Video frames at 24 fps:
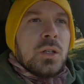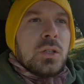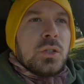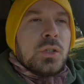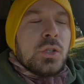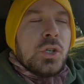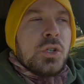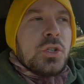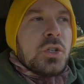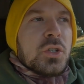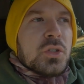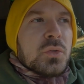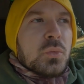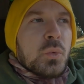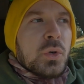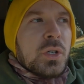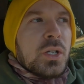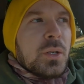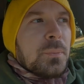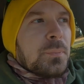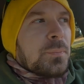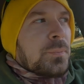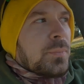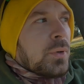you just want
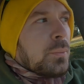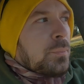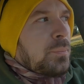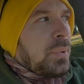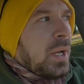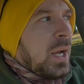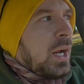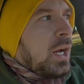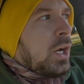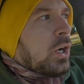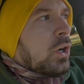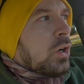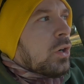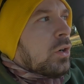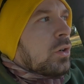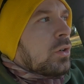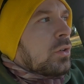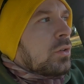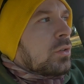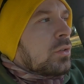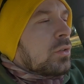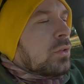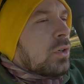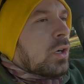to prepare.
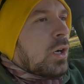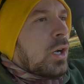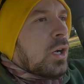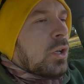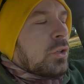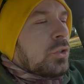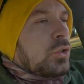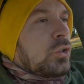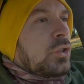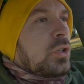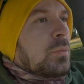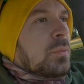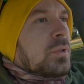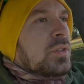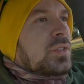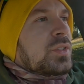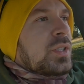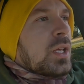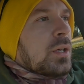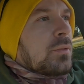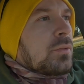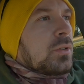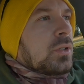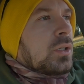All right, I'll do number
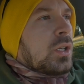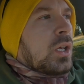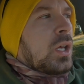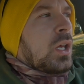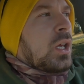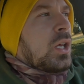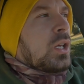7.